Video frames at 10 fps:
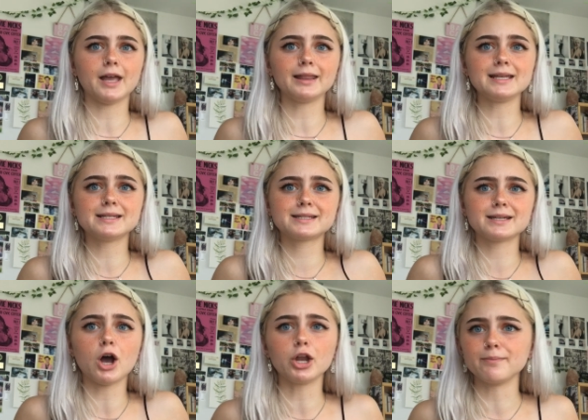At
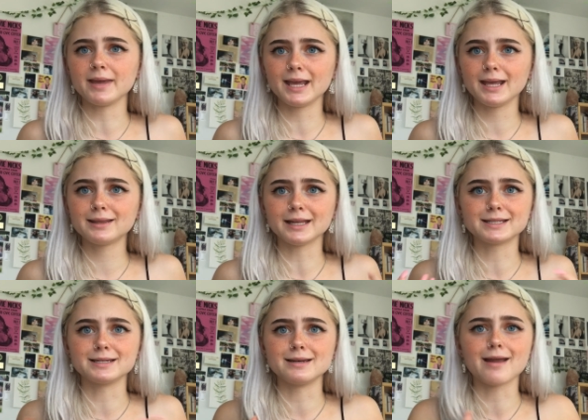least on me,
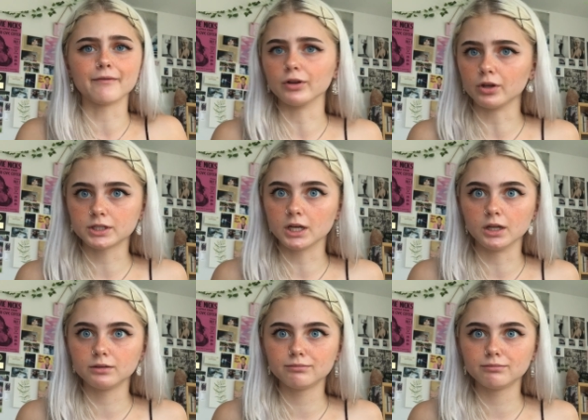that's never looked good.